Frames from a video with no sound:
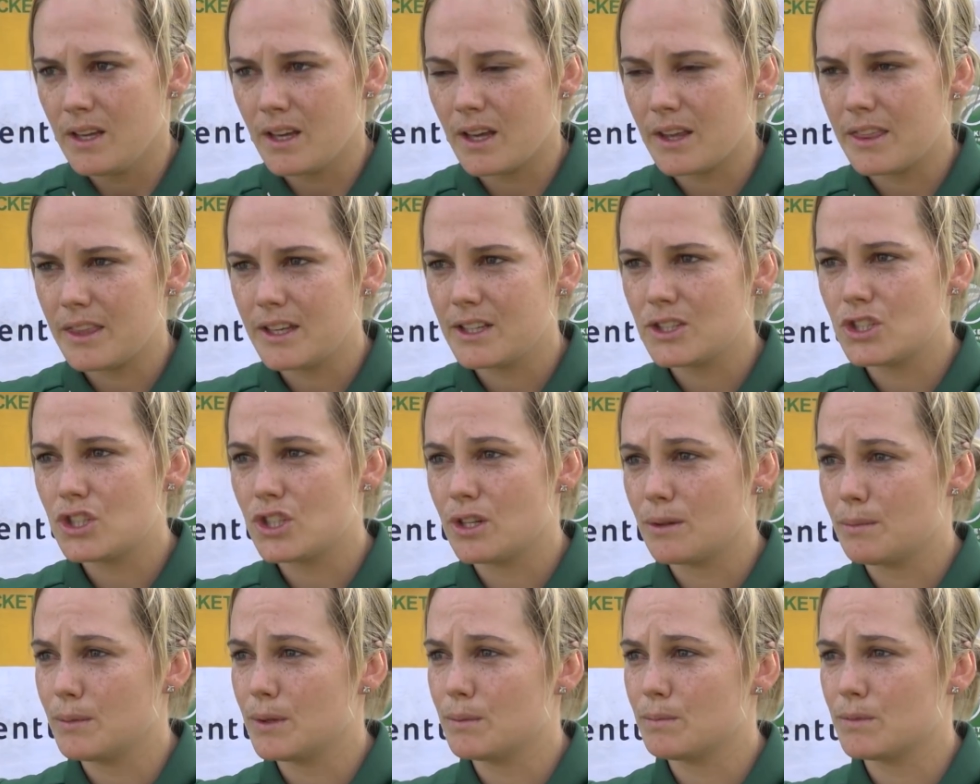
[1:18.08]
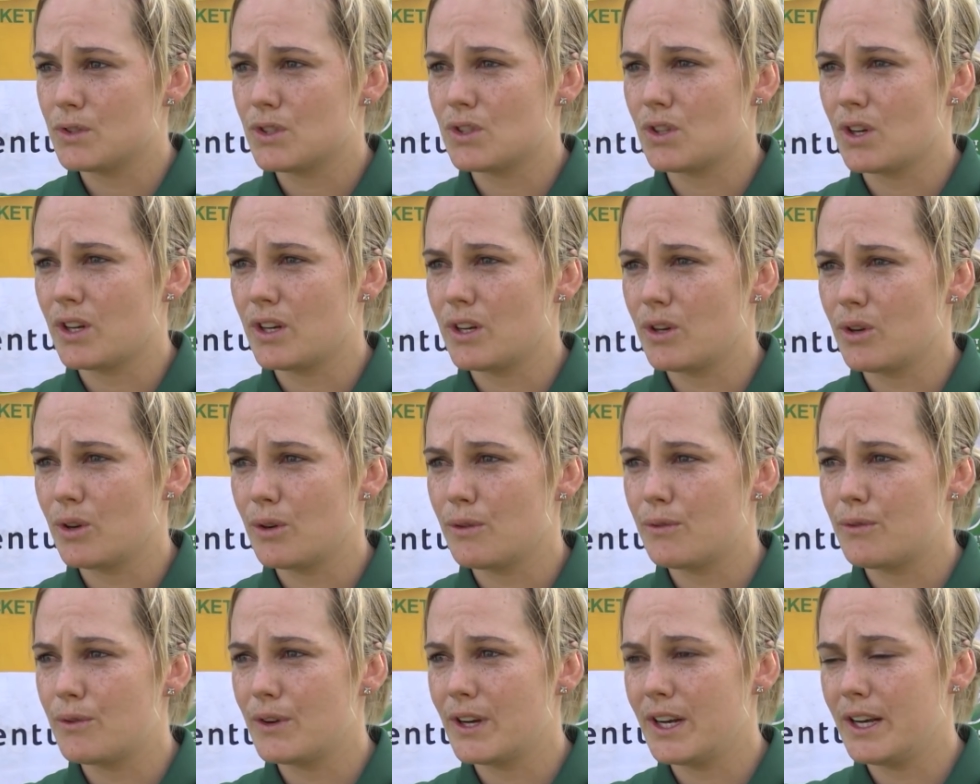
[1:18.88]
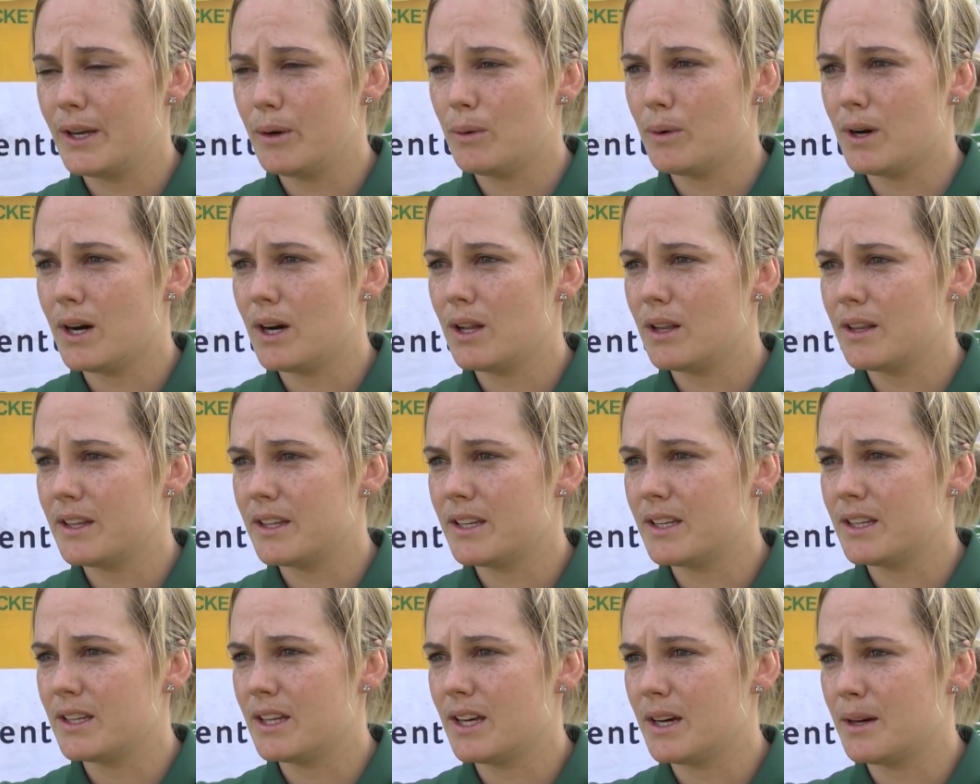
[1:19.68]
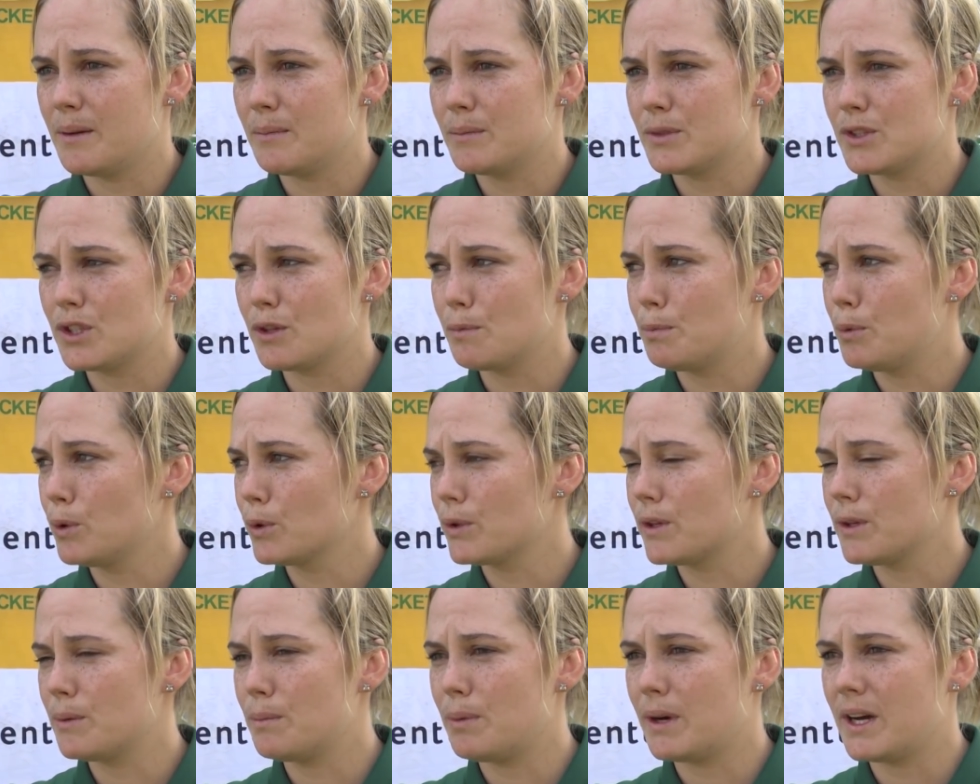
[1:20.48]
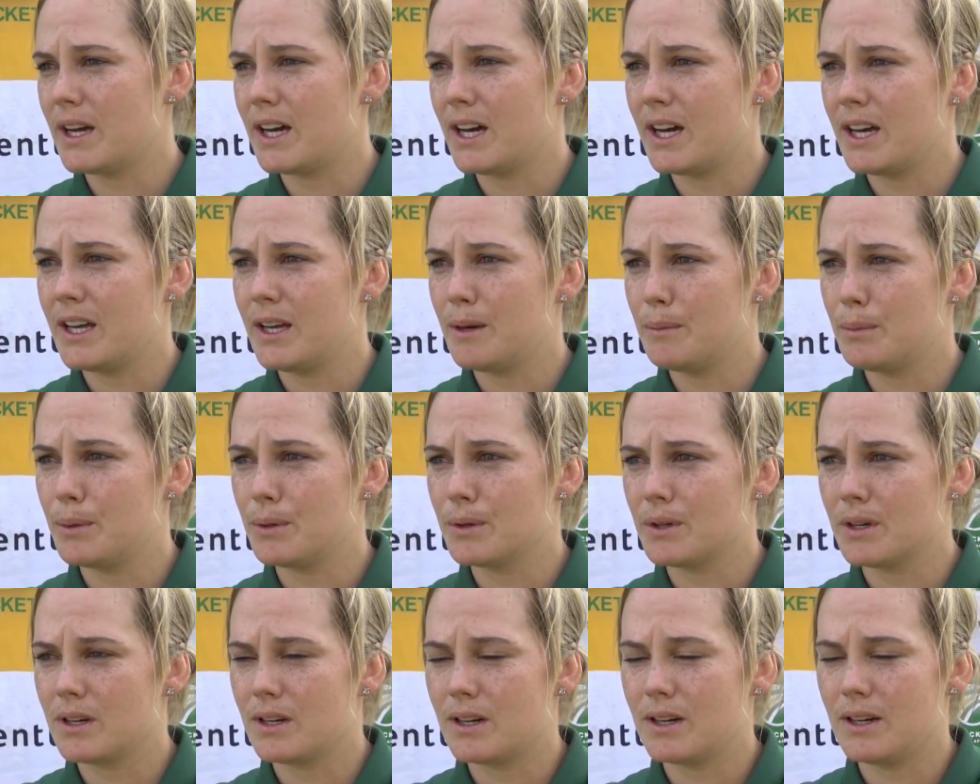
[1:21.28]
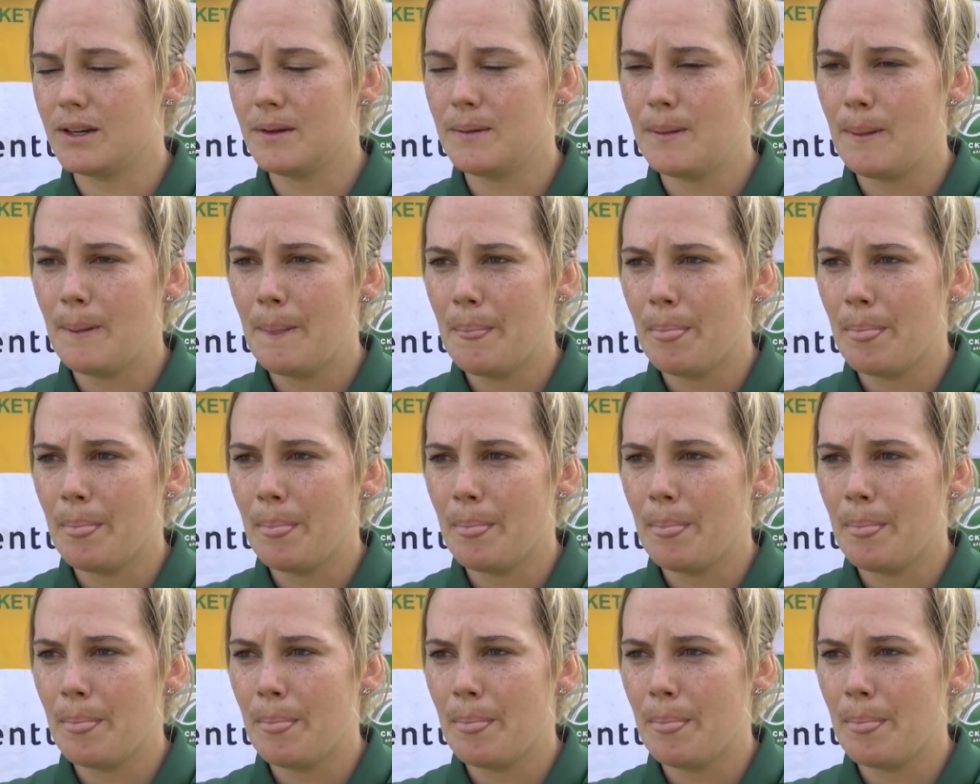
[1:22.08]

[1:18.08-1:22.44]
Yeah, I think Shabnim started off really well, and supported by Ayabonga.